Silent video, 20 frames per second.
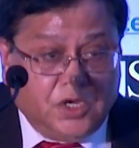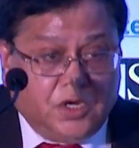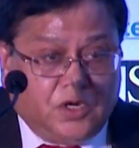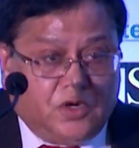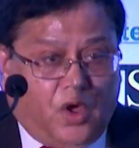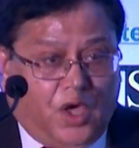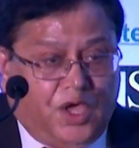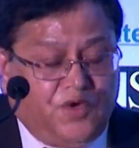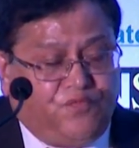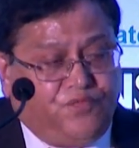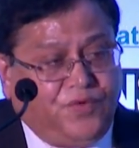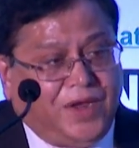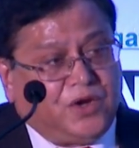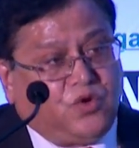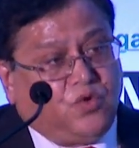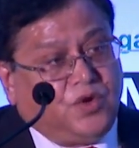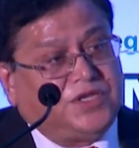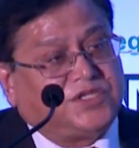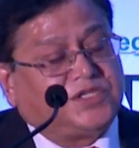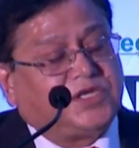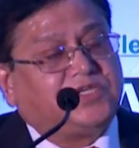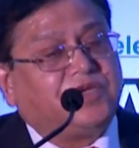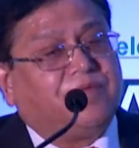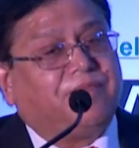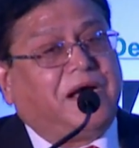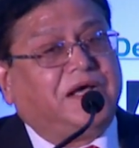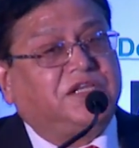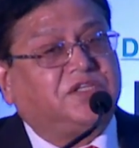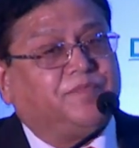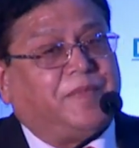Now, if we are doing such a
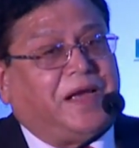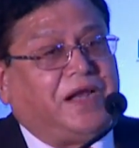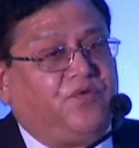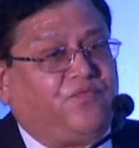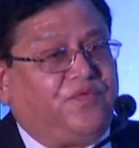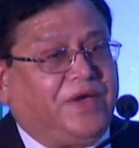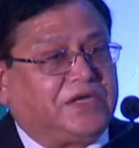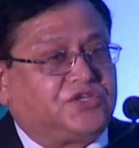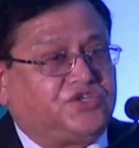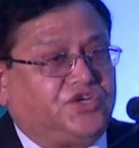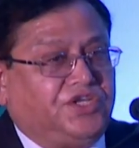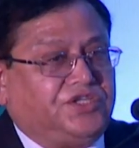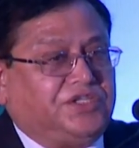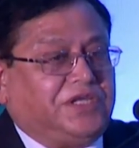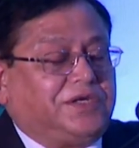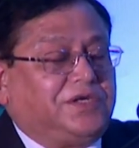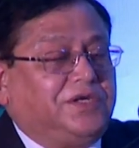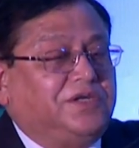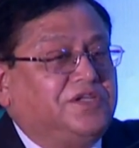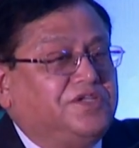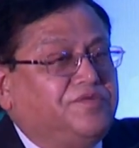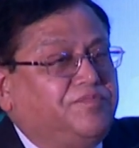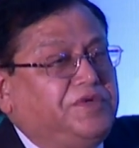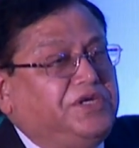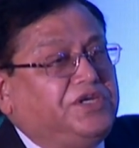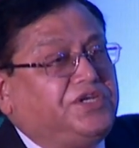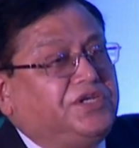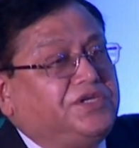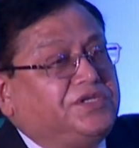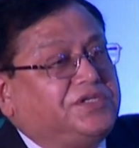mass manufacturing that it is
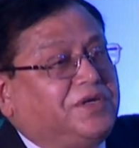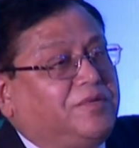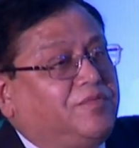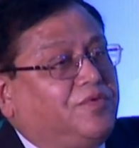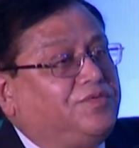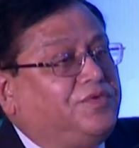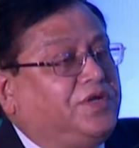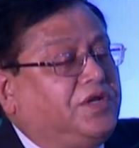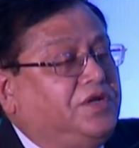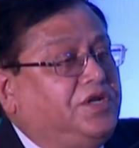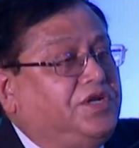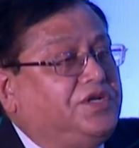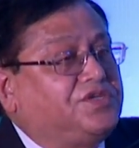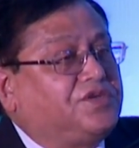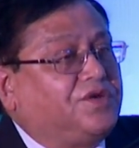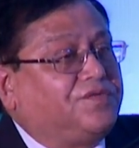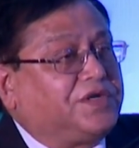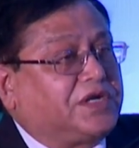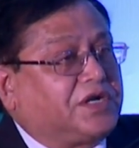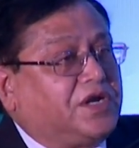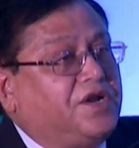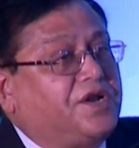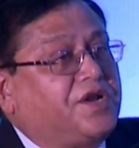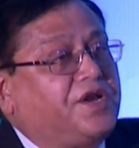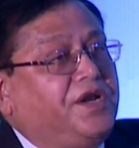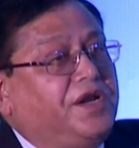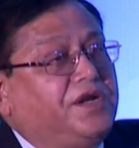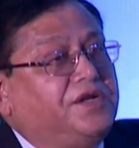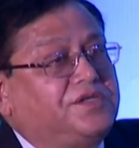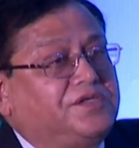meeting some of the needs of the
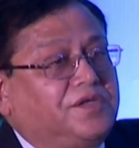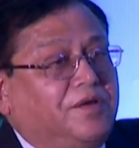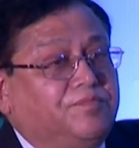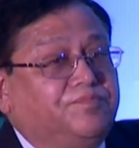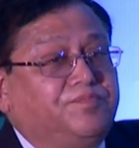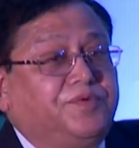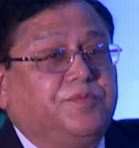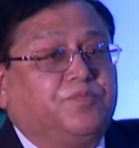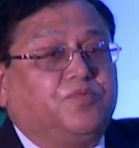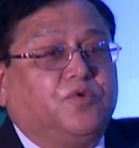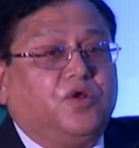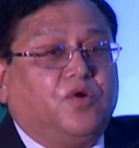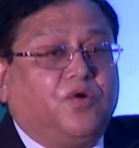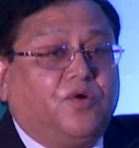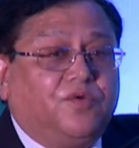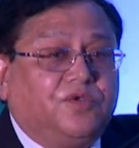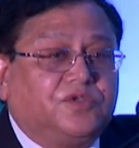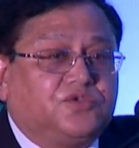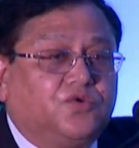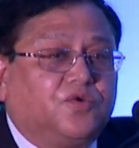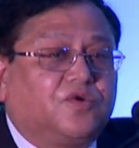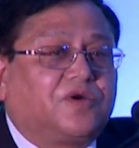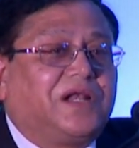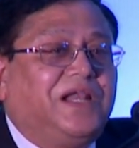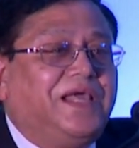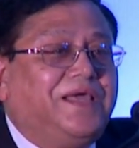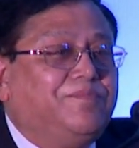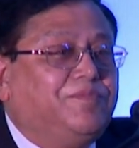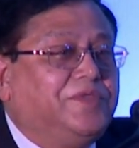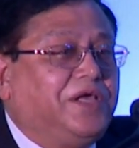country, and some people also
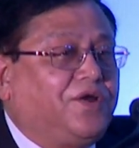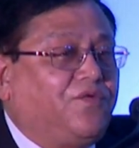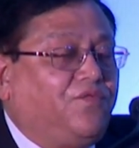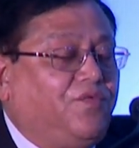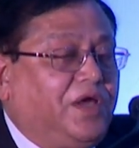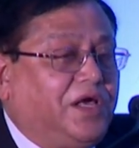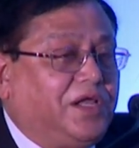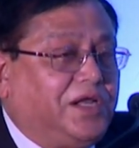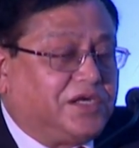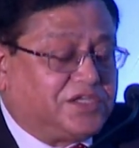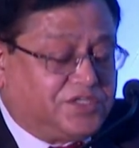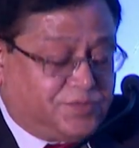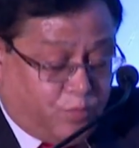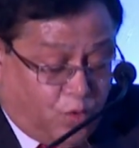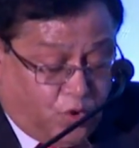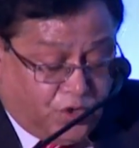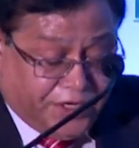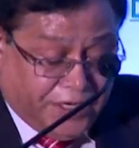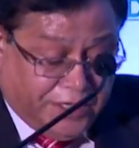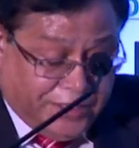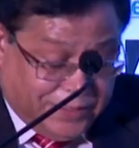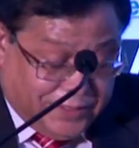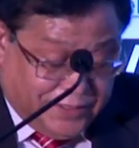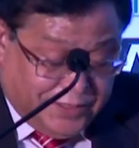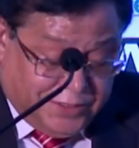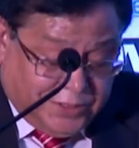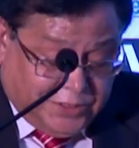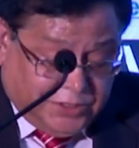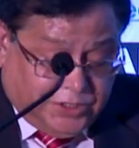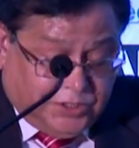claim that we are exporting,
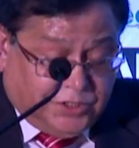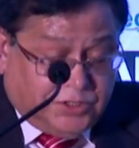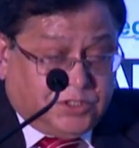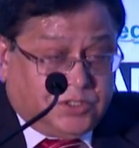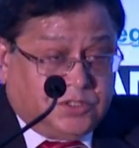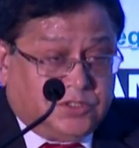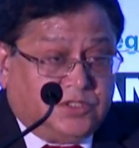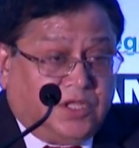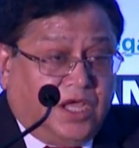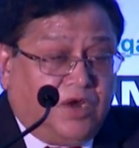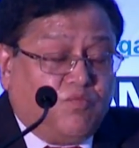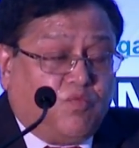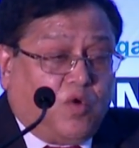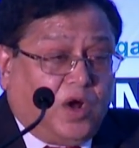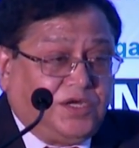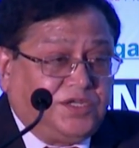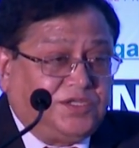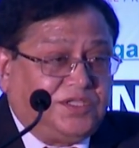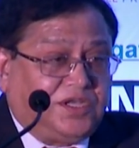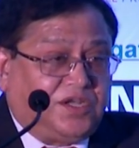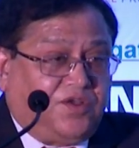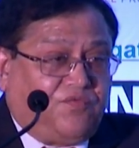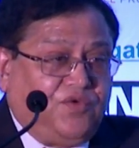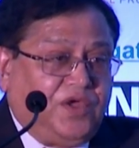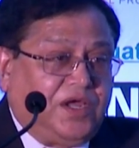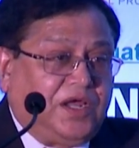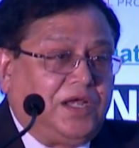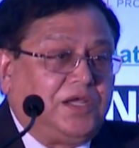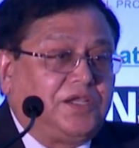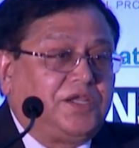then what is the
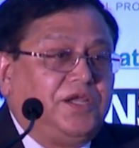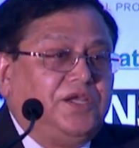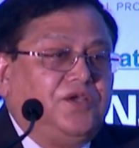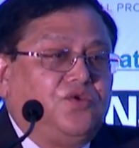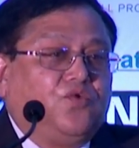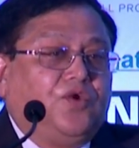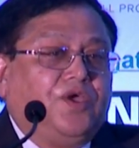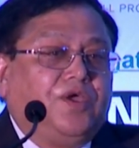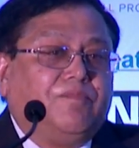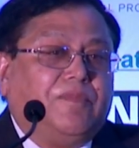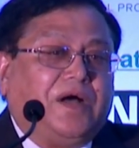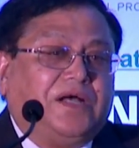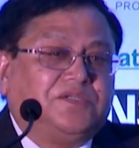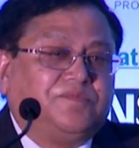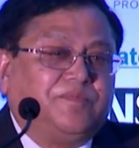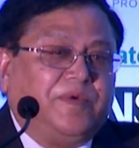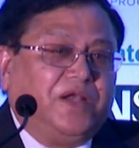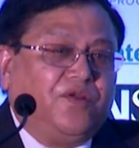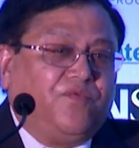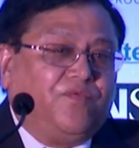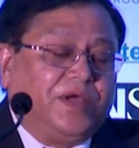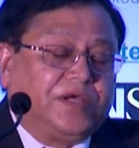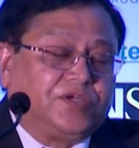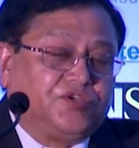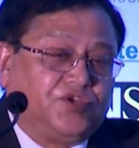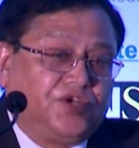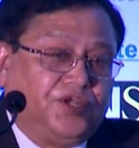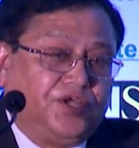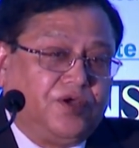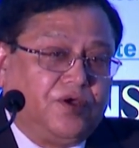difficulty in doing mass
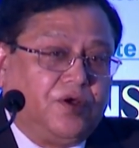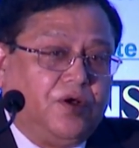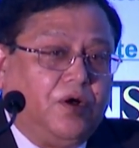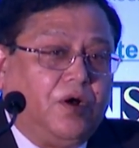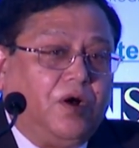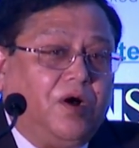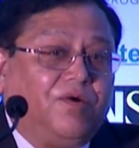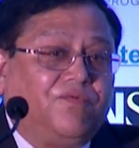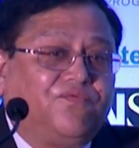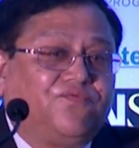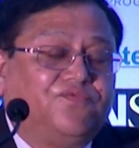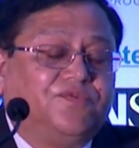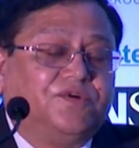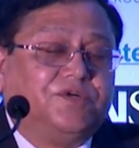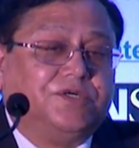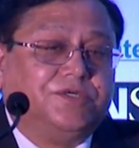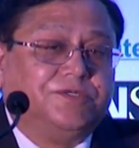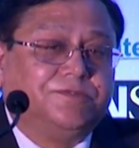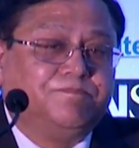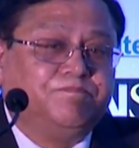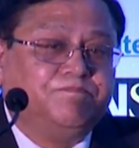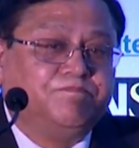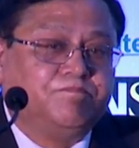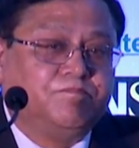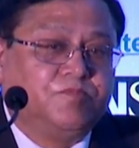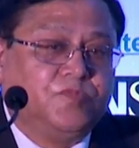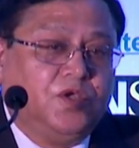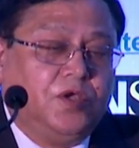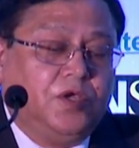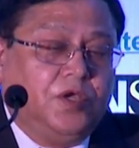manufacturing of
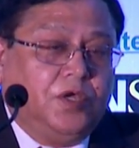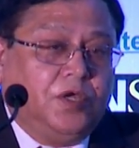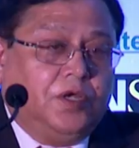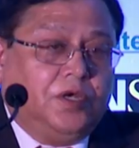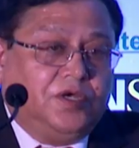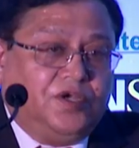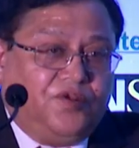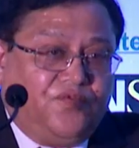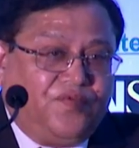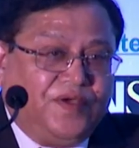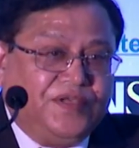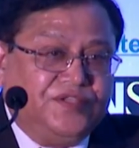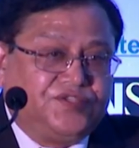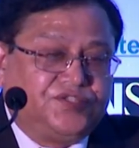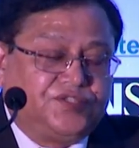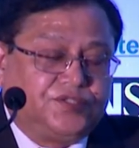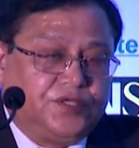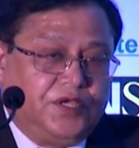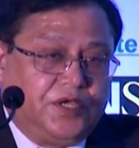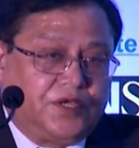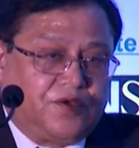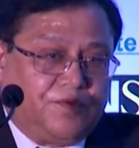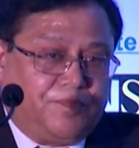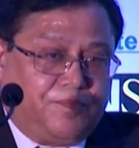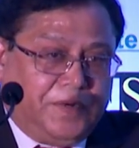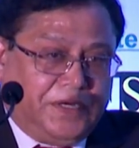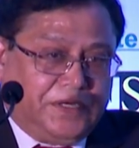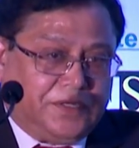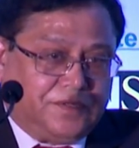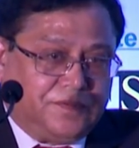defense
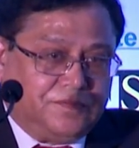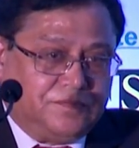equipment?